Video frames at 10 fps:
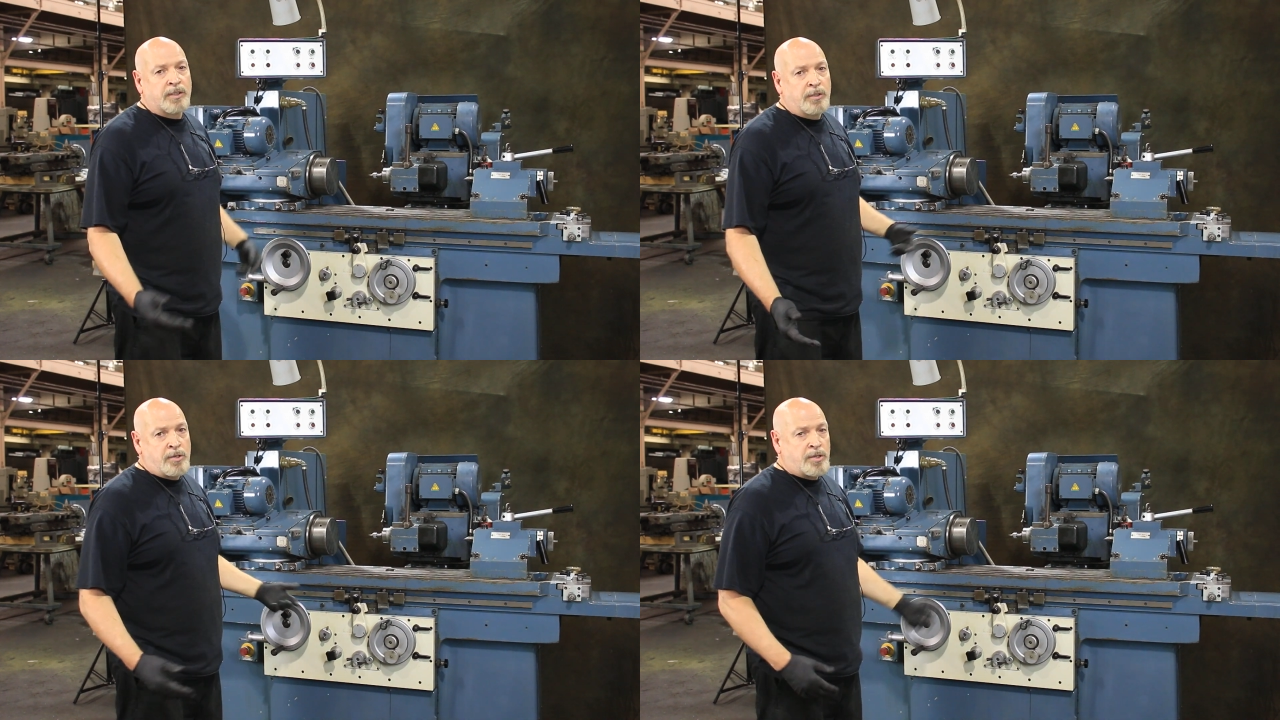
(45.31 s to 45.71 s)

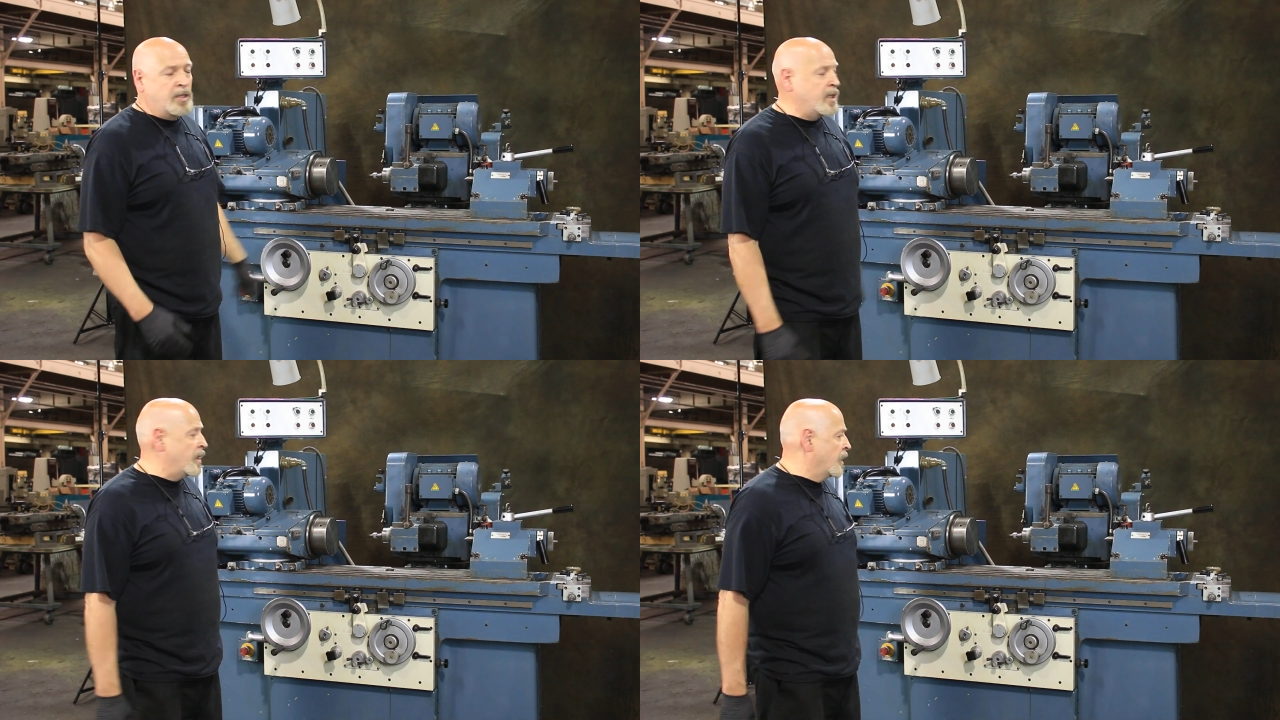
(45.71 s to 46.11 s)
So
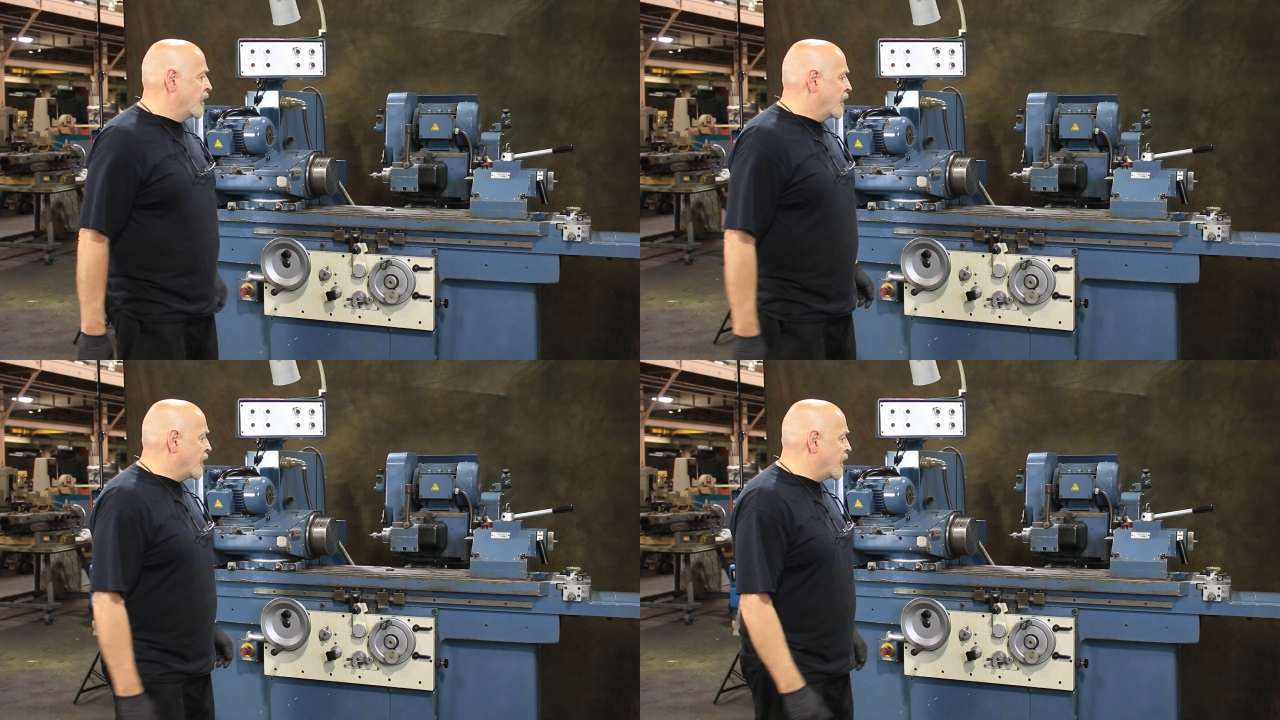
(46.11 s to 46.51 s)
usually,
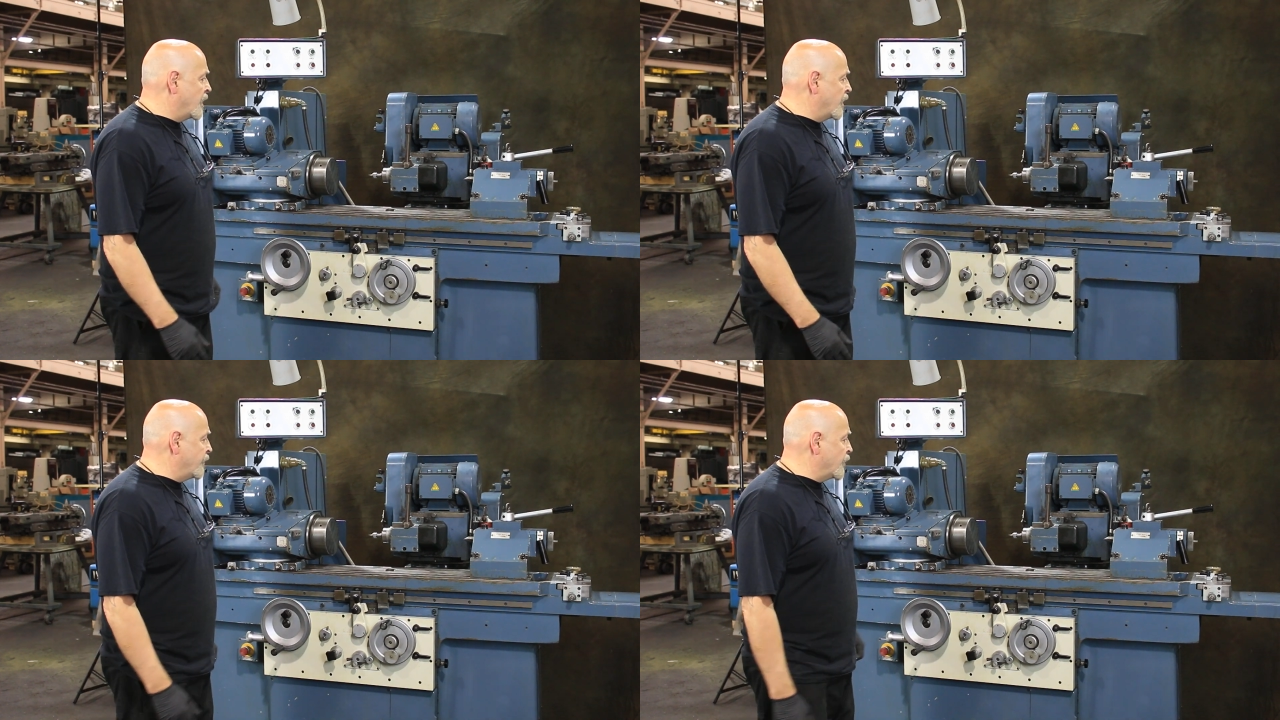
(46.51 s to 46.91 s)

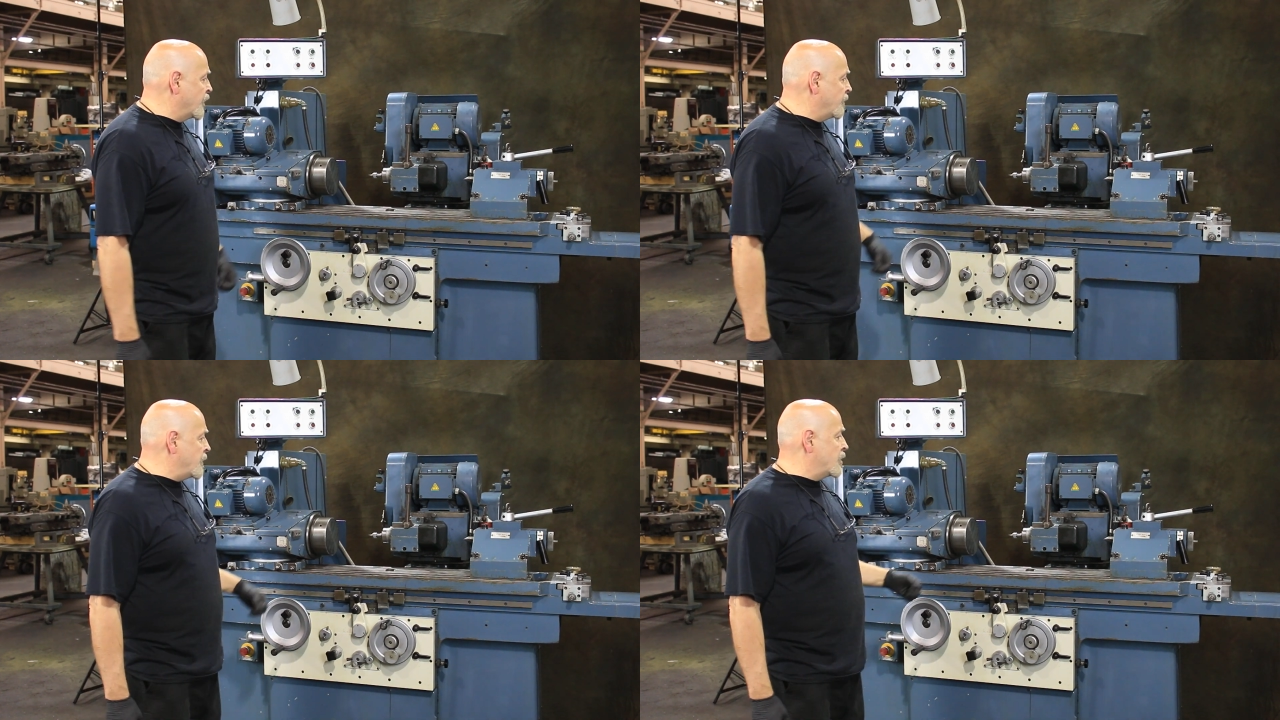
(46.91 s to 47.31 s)
uh, if you're
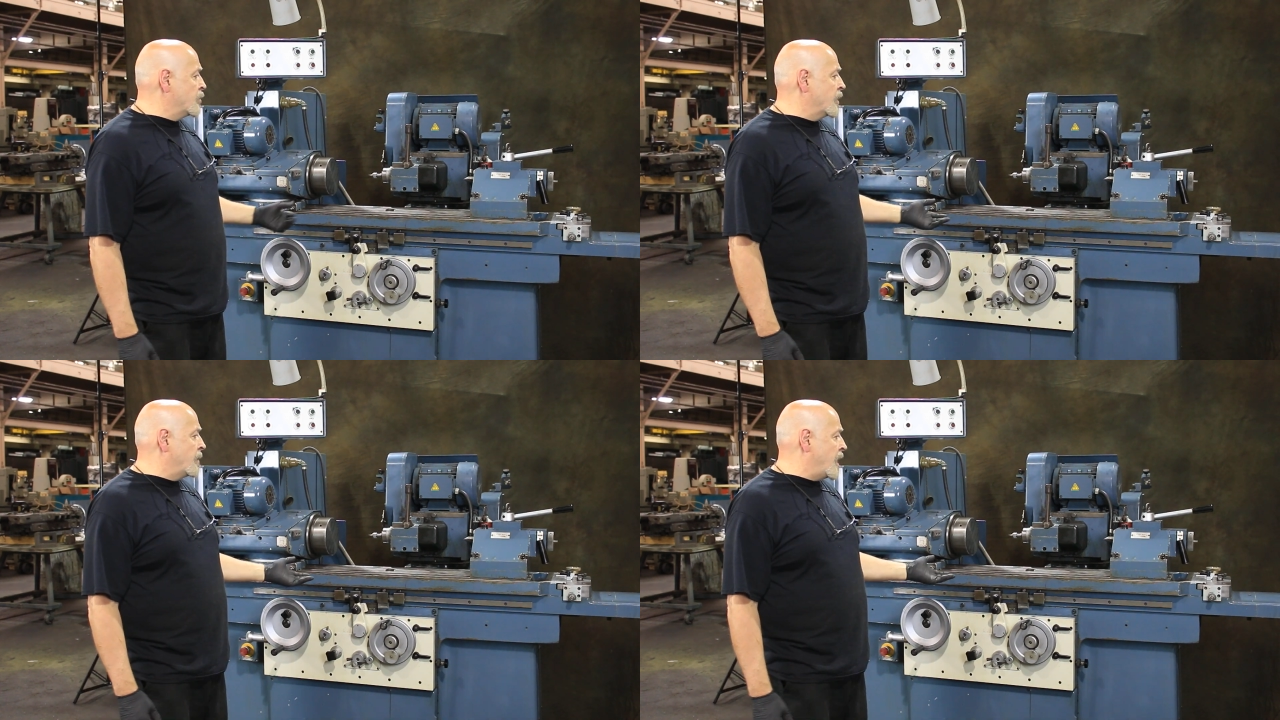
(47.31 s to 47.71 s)
going to be
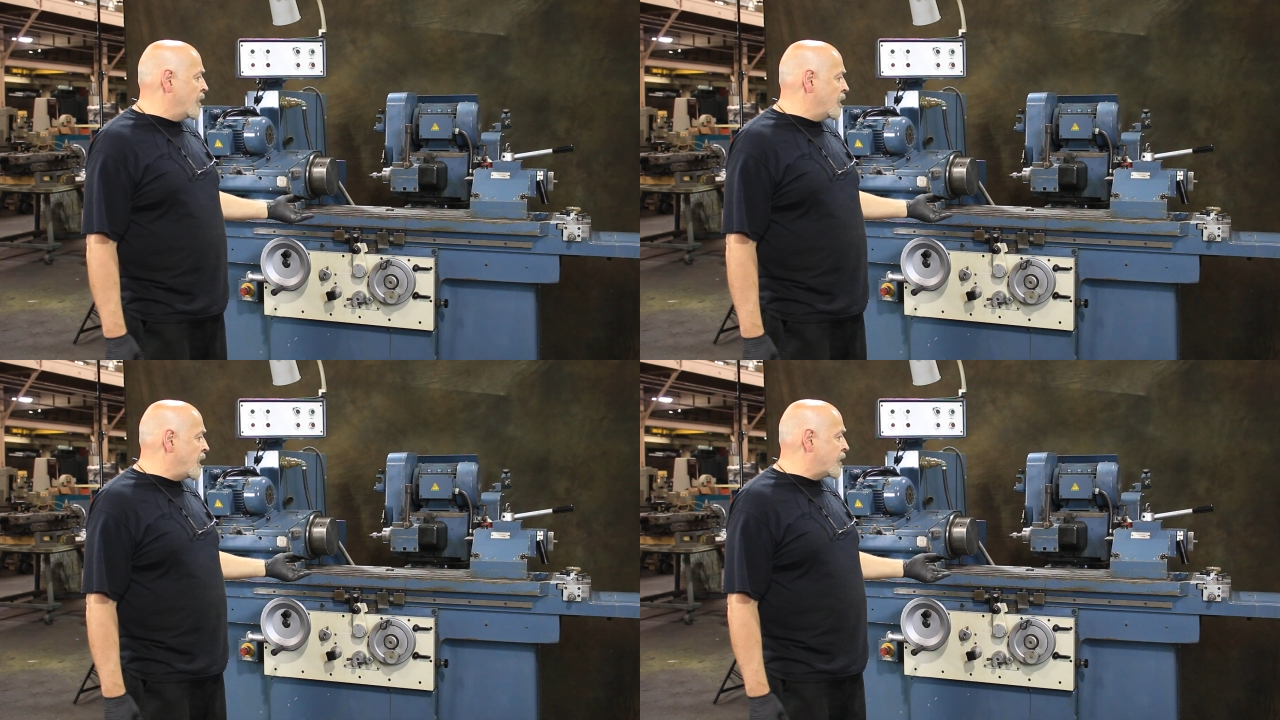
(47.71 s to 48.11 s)
doing
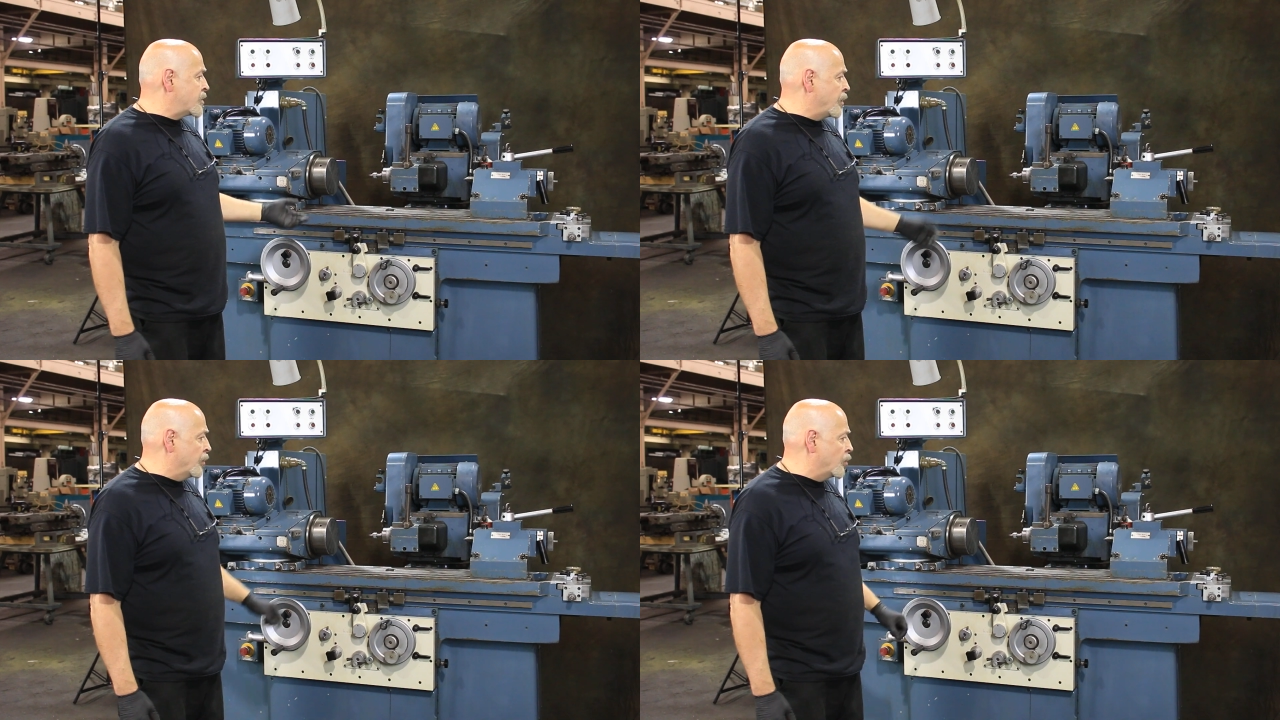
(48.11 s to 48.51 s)
mainly
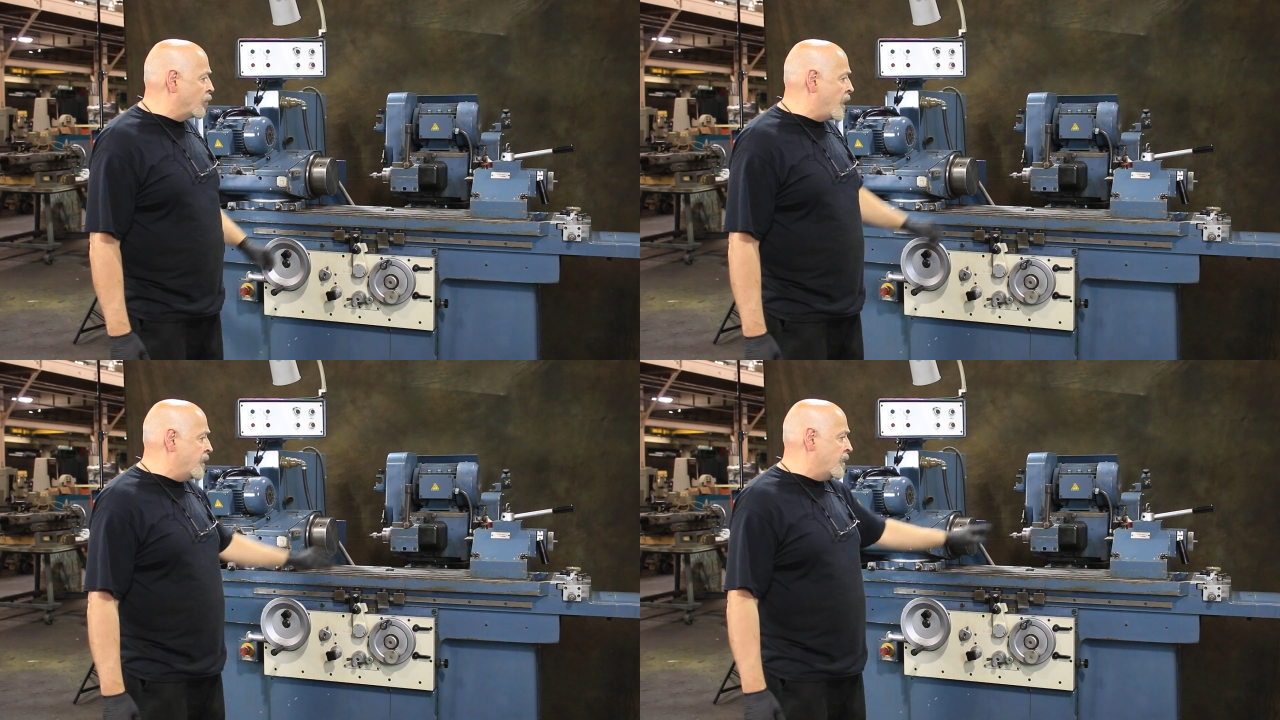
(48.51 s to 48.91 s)
external
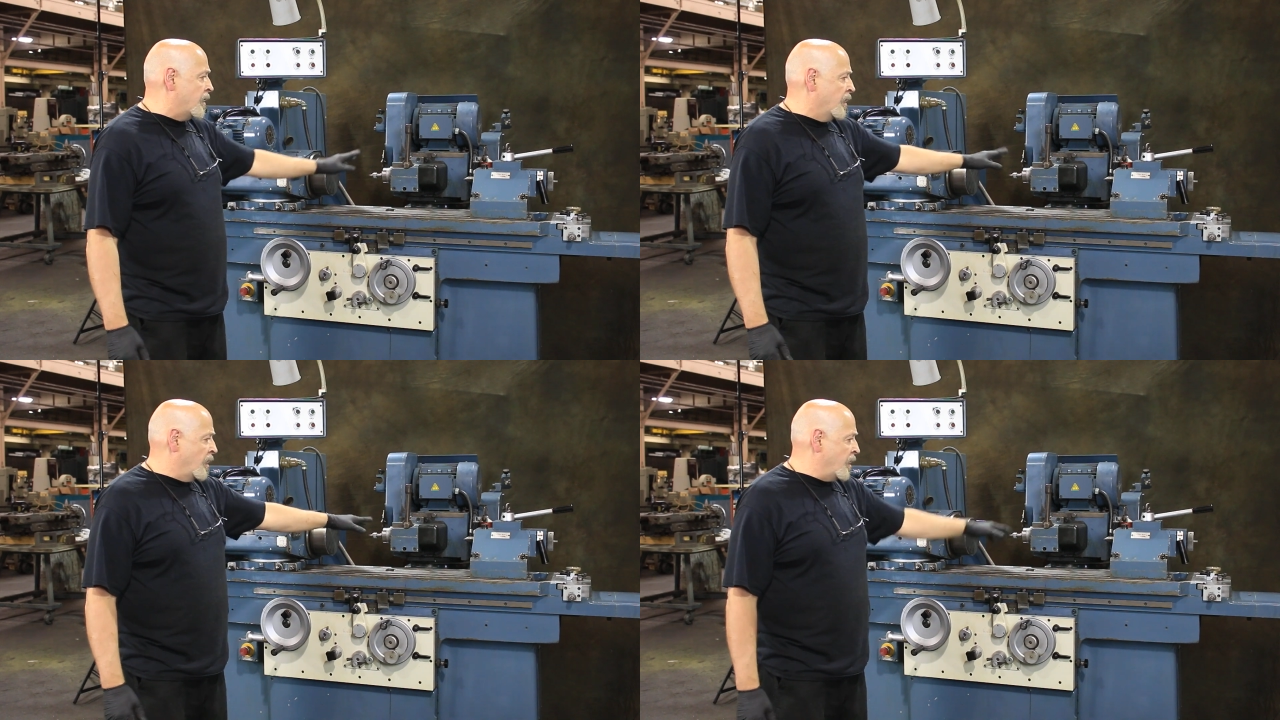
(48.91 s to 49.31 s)
grinding,